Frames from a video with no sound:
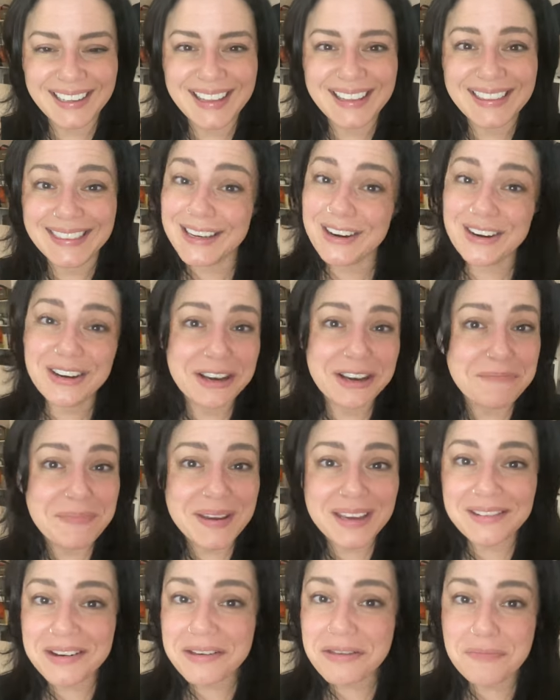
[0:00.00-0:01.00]
there could be
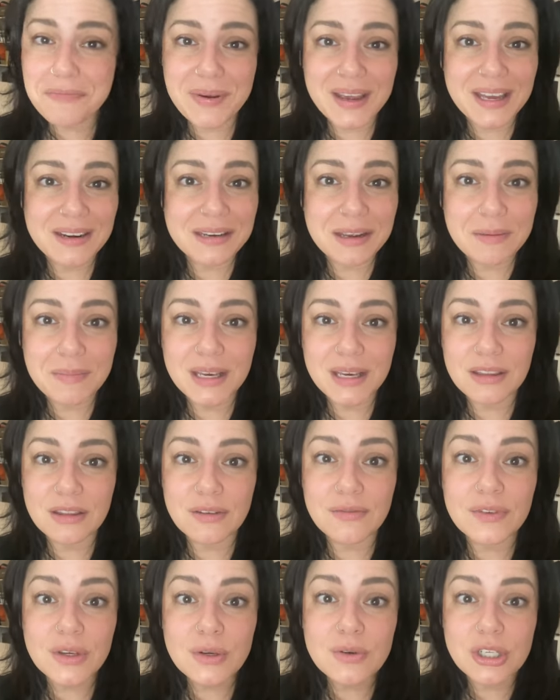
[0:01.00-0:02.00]
another pandemic in the
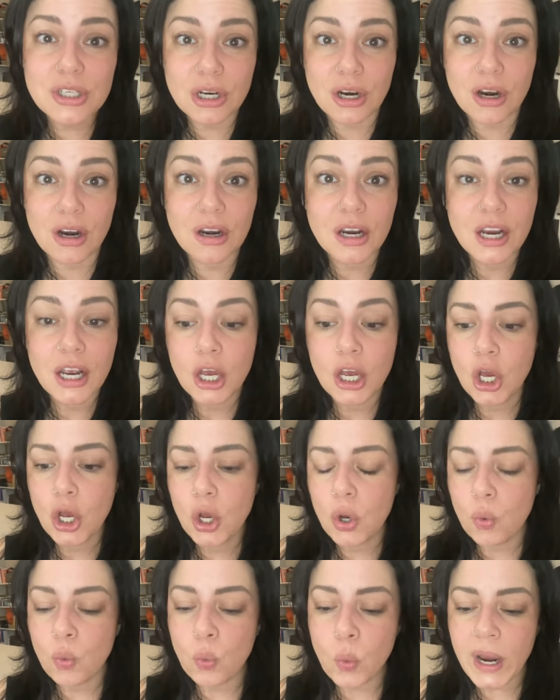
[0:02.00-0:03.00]
future
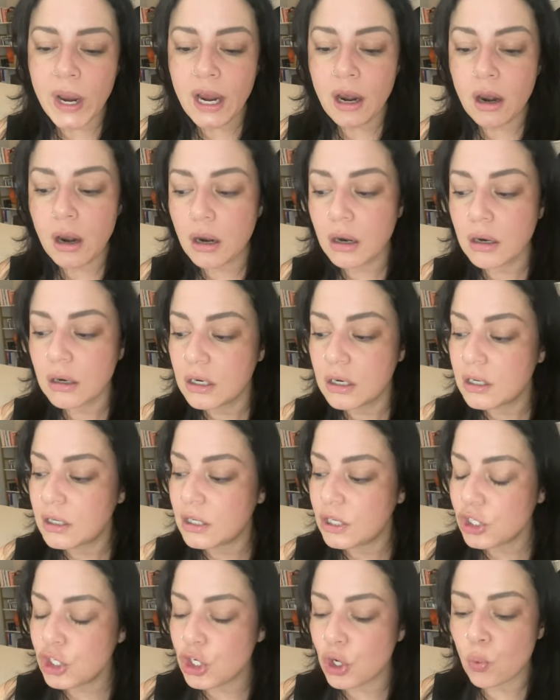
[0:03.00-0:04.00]
where
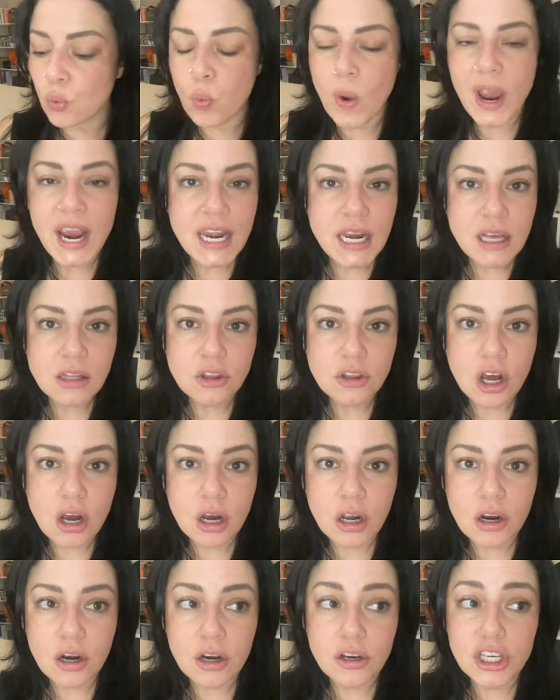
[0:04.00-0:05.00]
you're waiting
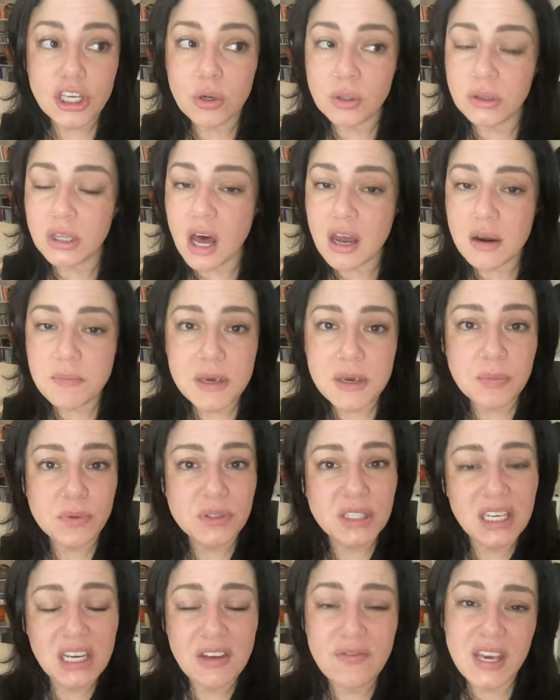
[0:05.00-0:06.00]
longer. You know, a lot of people
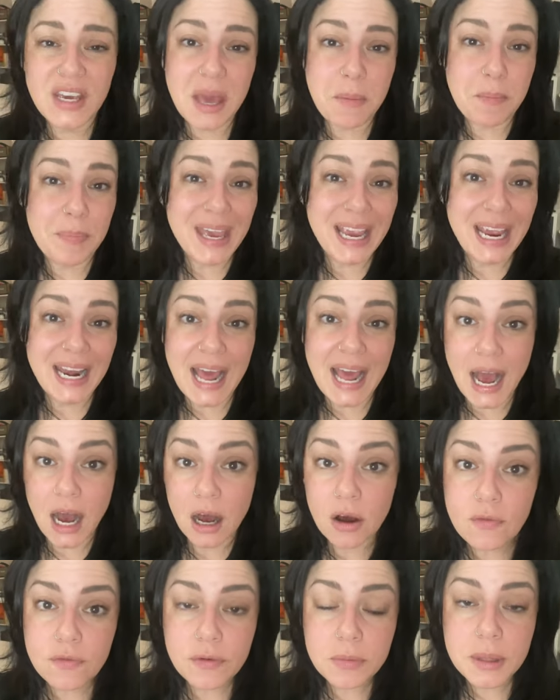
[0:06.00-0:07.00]
didn't even get paid
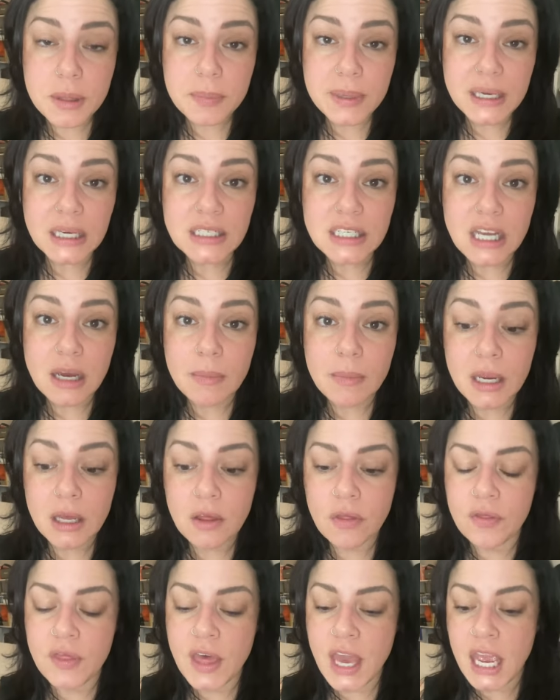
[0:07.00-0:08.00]
out from the pandemic.
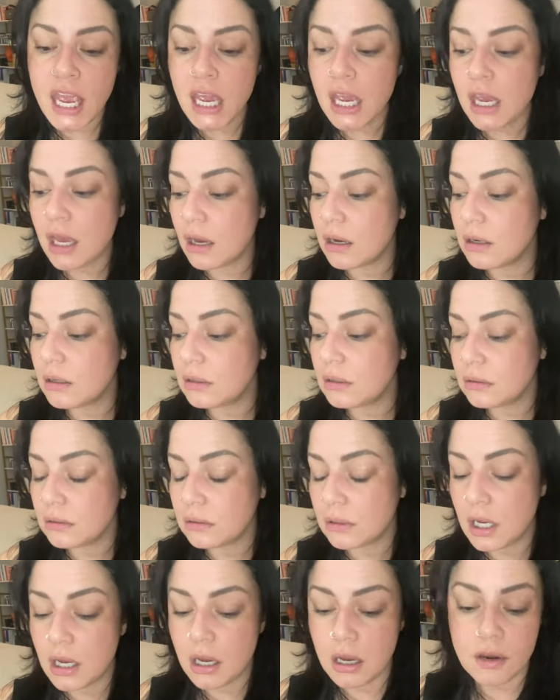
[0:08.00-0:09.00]
They,
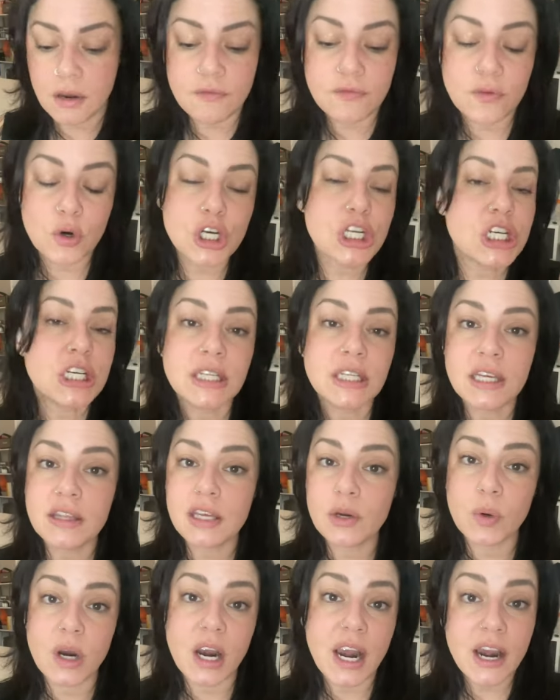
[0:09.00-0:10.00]
unfortunately,
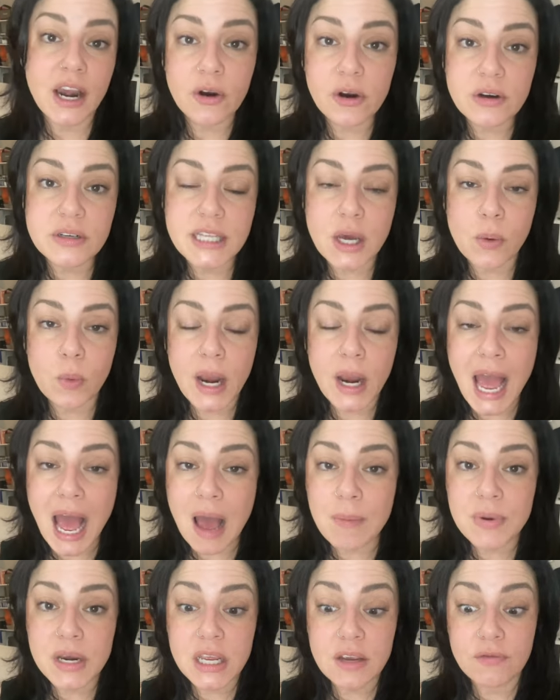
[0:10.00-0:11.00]
there were errors that were
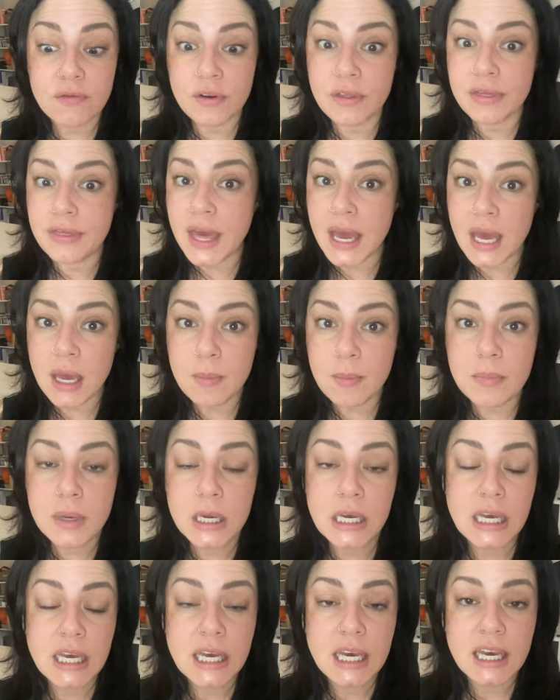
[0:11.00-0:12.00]
happening for them.
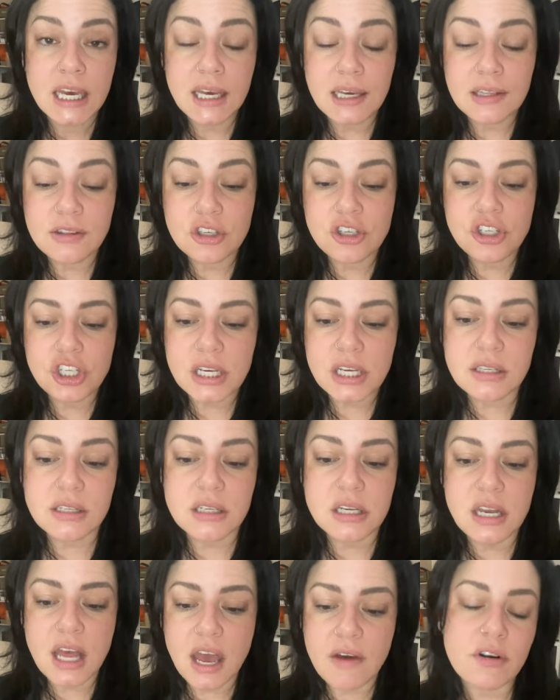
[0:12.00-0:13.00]
It's just
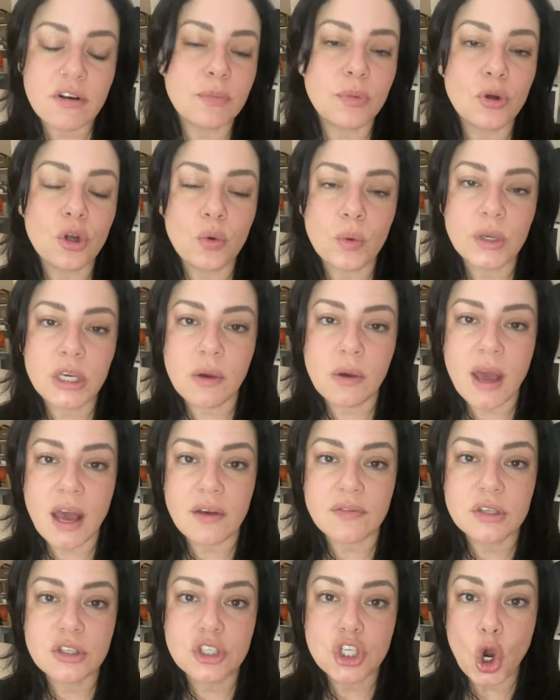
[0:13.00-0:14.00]
inevitable when you have
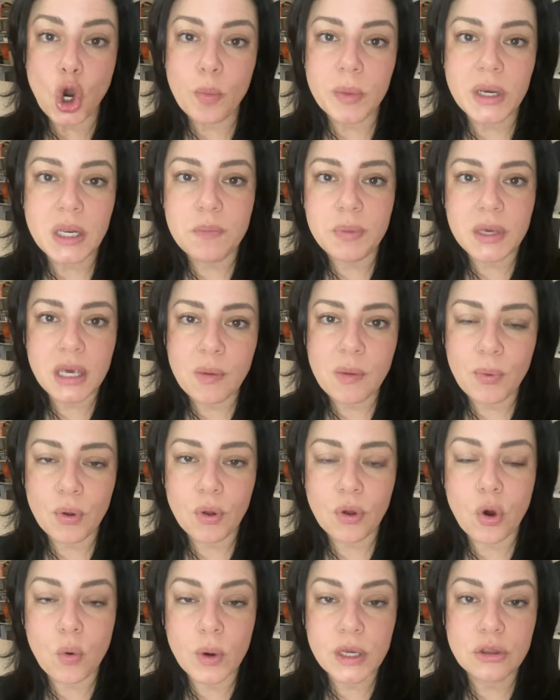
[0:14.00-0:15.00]
so many people
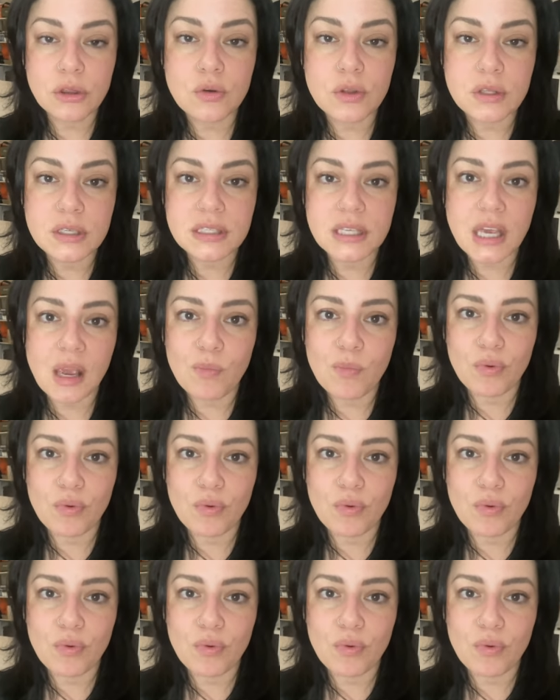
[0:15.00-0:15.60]
going through the same